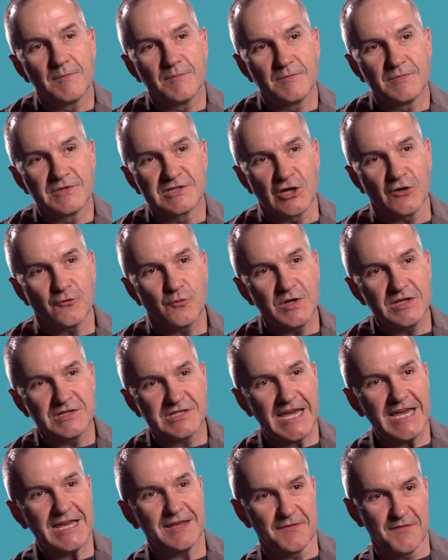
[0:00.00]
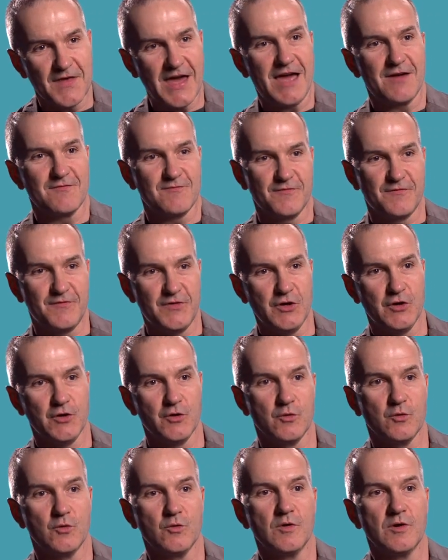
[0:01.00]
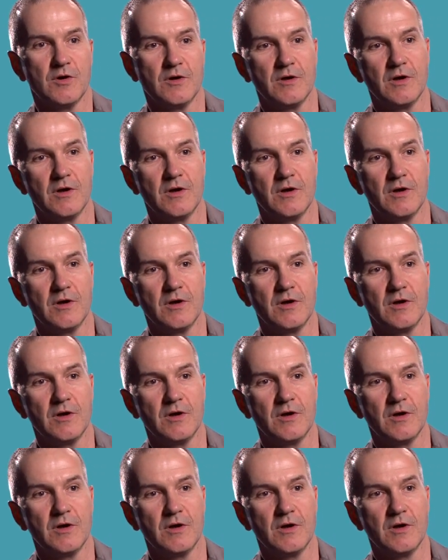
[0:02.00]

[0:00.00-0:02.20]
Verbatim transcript: So if we take that view